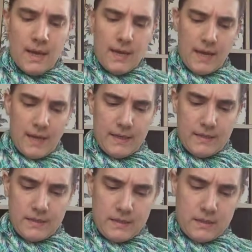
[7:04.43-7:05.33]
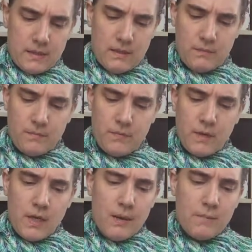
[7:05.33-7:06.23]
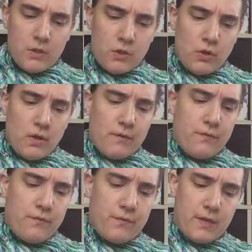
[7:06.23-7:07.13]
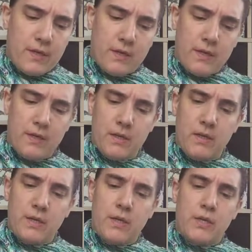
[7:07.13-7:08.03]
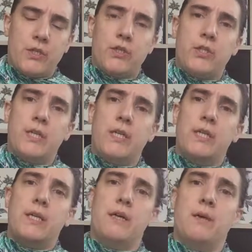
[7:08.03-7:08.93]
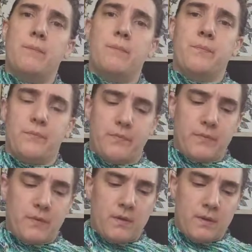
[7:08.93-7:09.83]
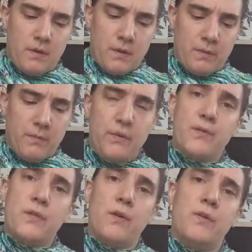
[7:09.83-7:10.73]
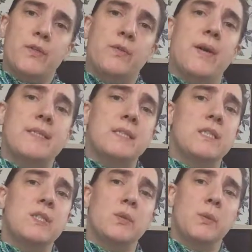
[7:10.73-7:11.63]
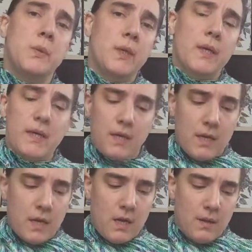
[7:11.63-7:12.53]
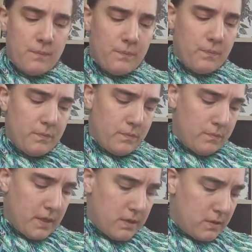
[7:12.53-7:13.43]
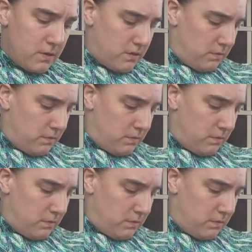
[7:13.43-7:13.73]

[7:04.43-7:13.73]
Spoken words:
and I'm not sure if she moves over to Etsy too, but